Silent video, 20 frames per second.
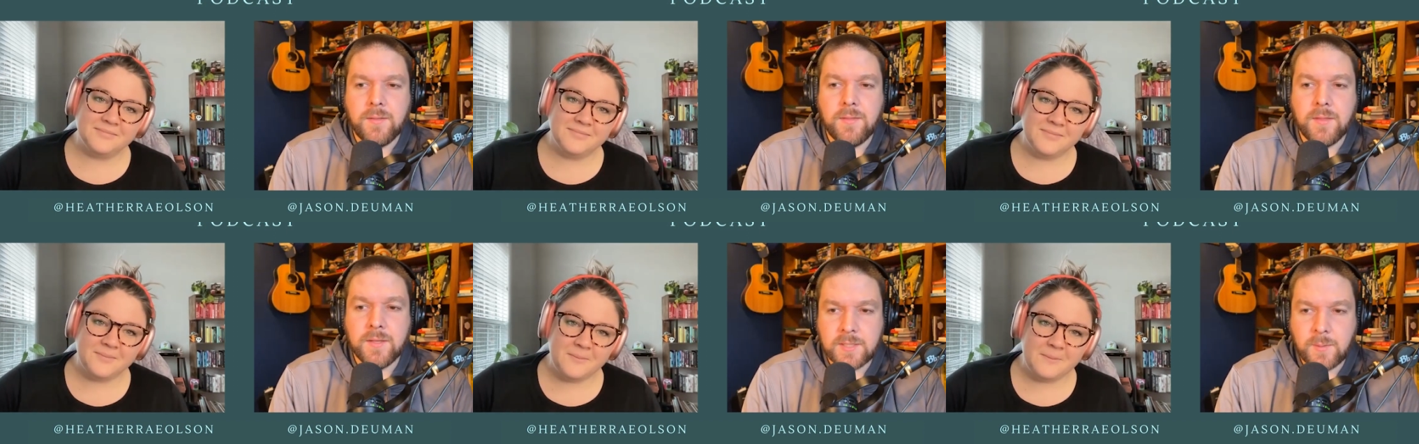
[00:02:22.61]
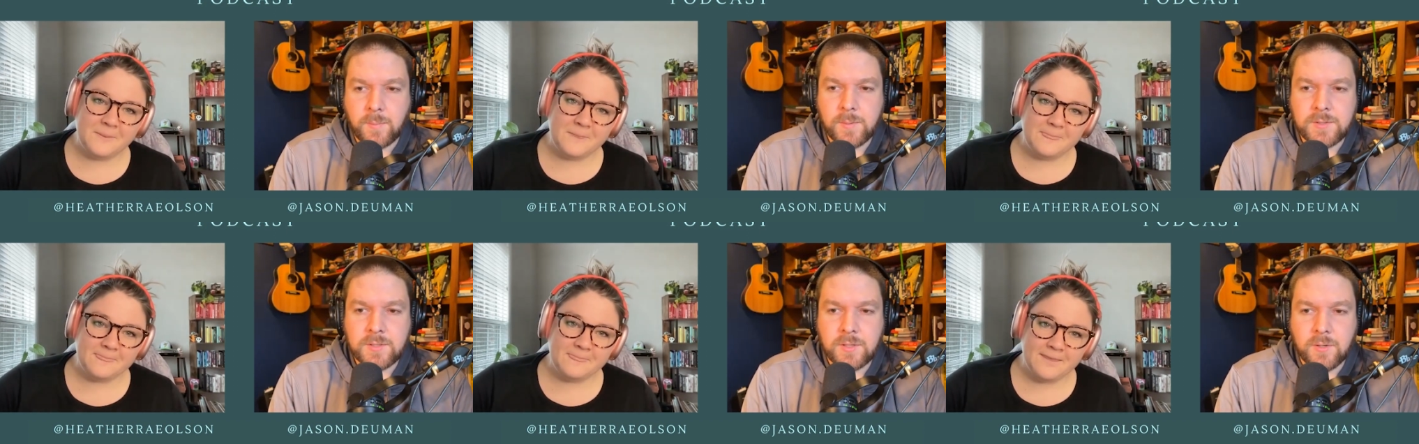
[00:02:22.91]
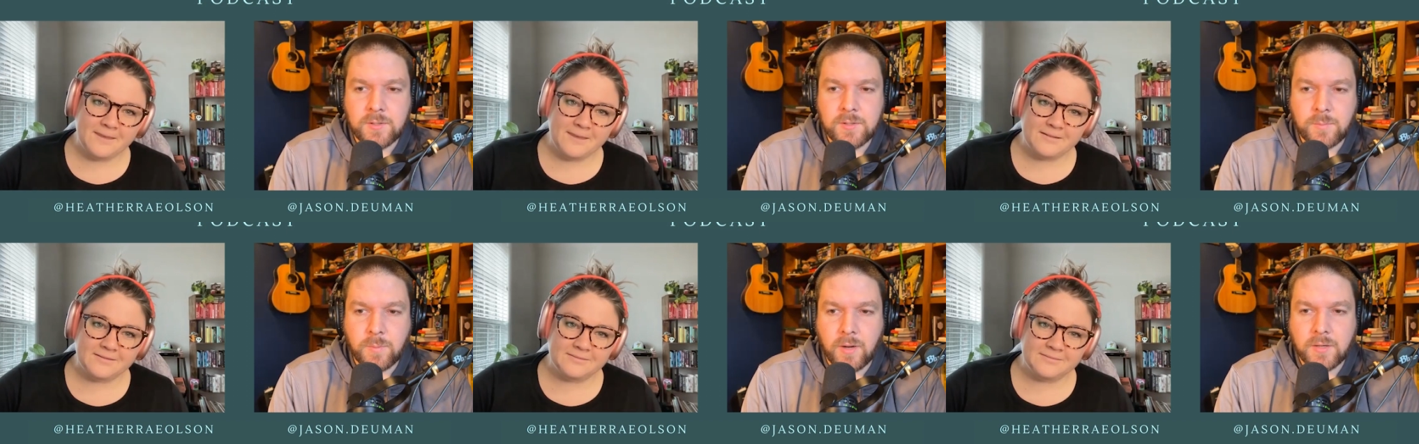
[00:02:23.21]
Speaker 1: This
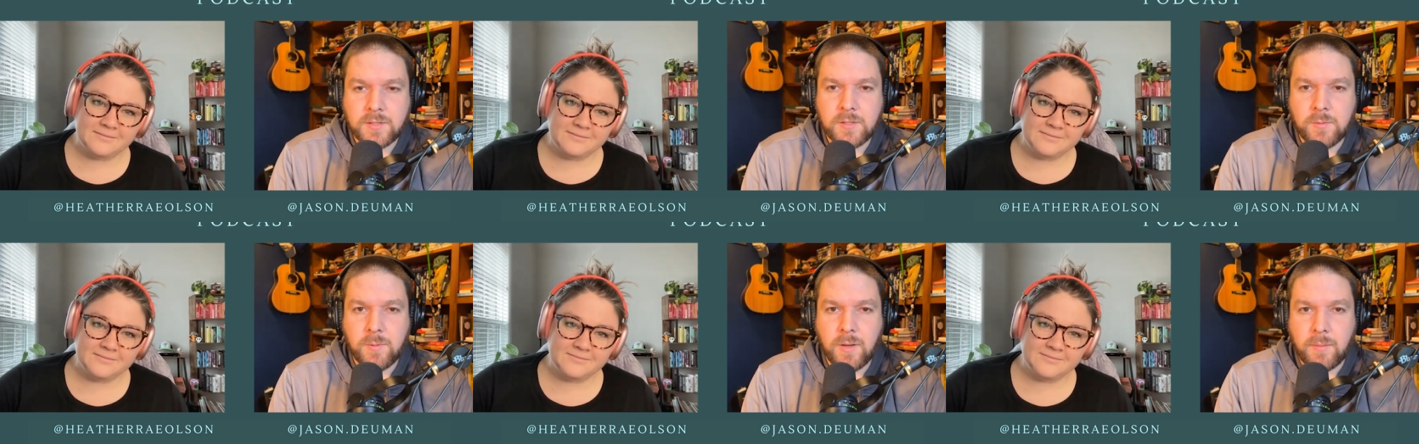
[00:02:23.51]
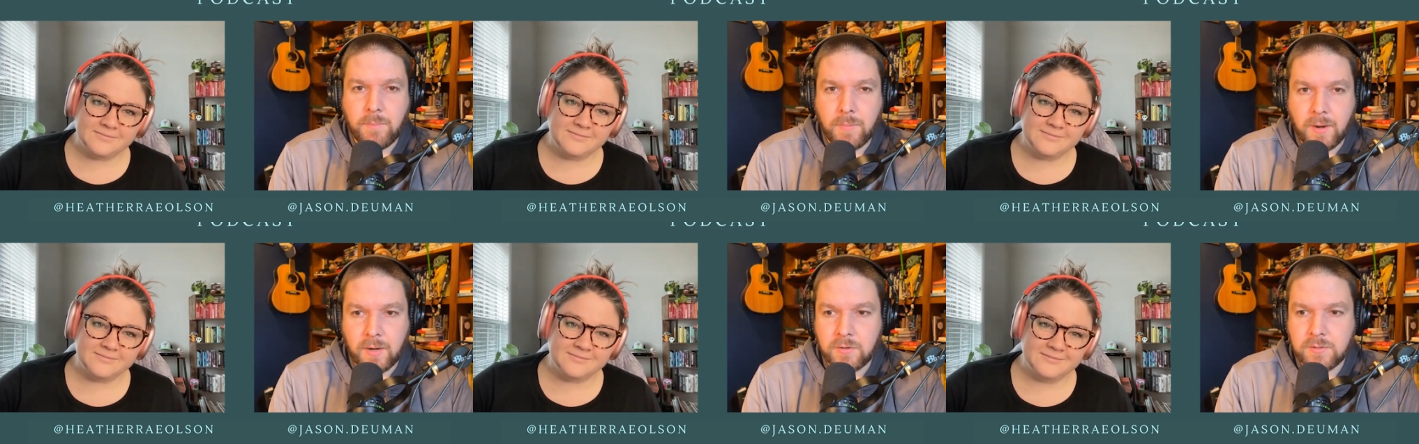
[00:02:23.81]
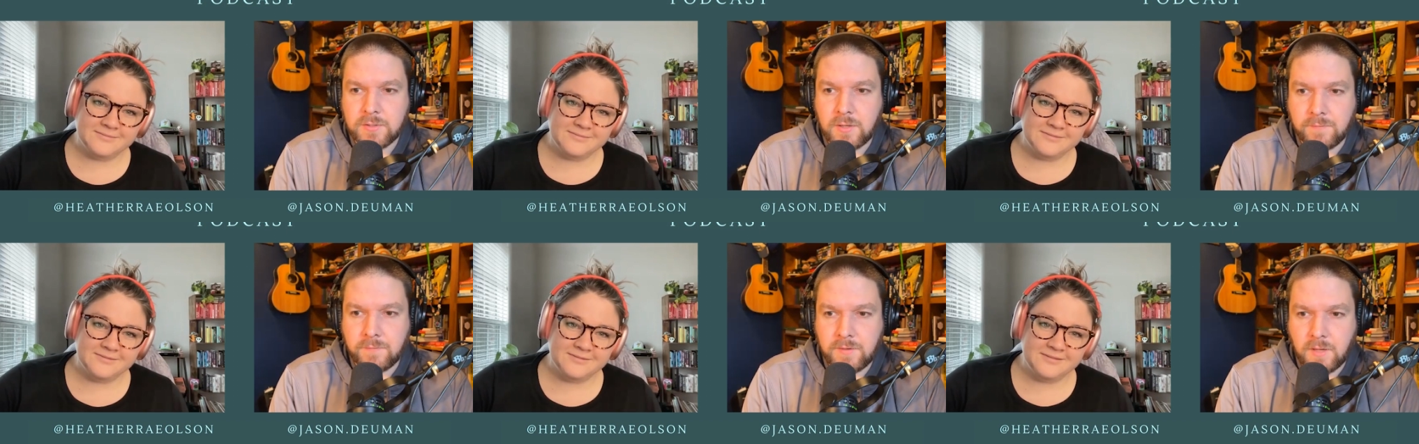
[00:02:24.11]
episode is brought to you by
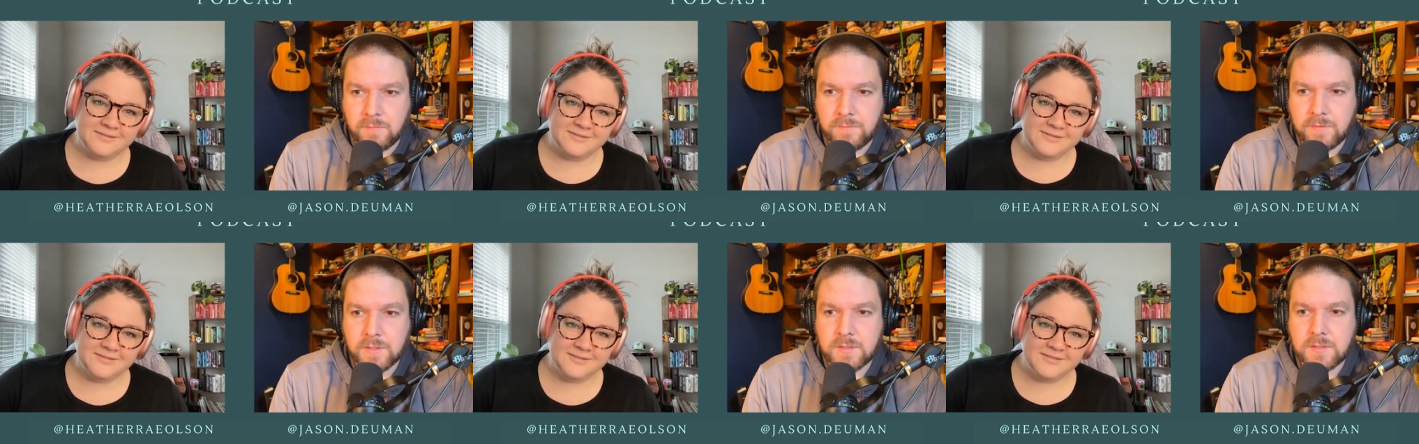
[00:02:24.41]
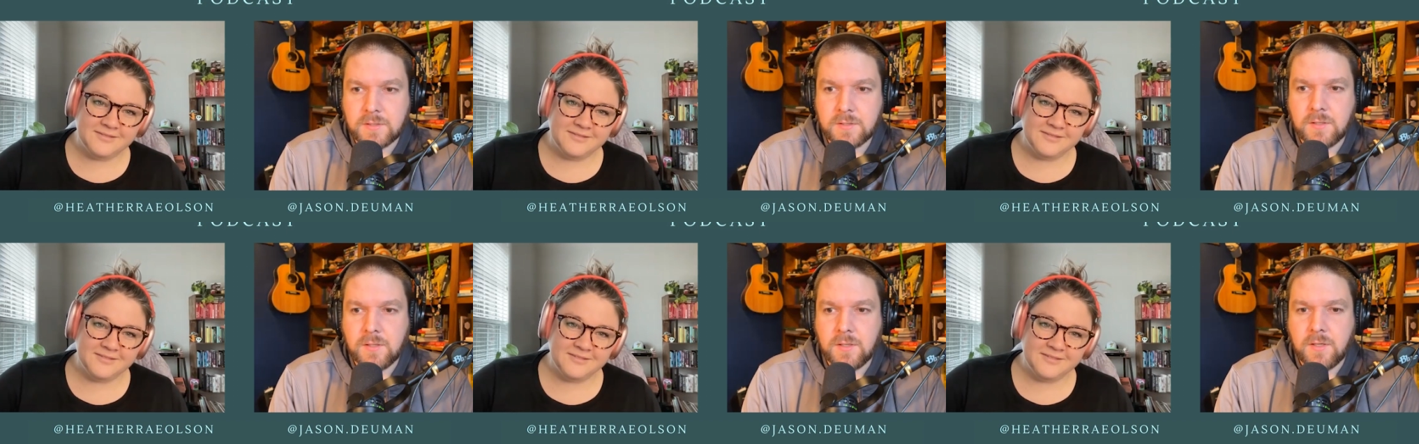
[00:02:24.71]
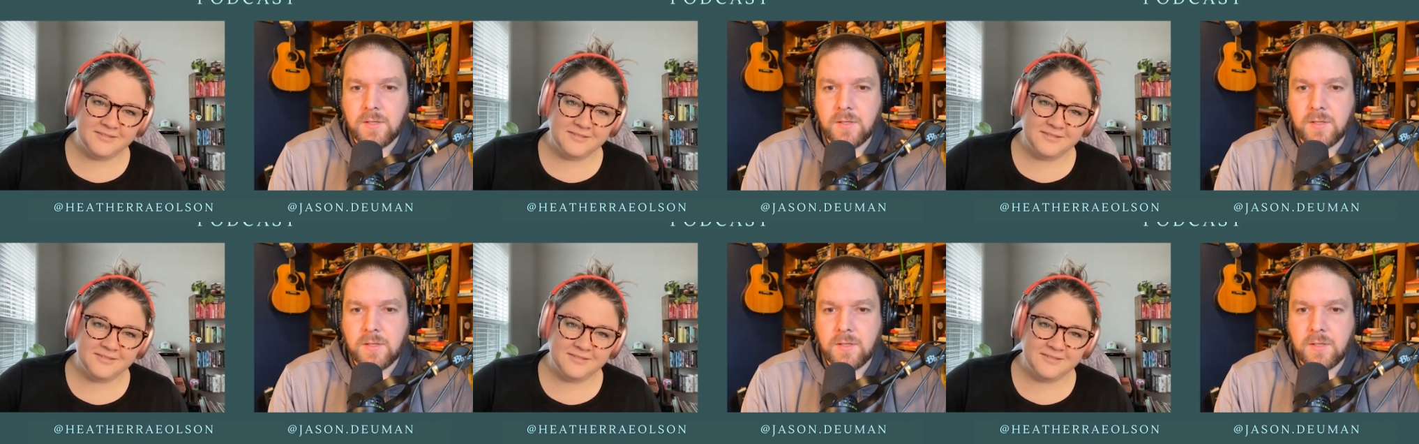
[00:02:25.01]
Microsoft Office.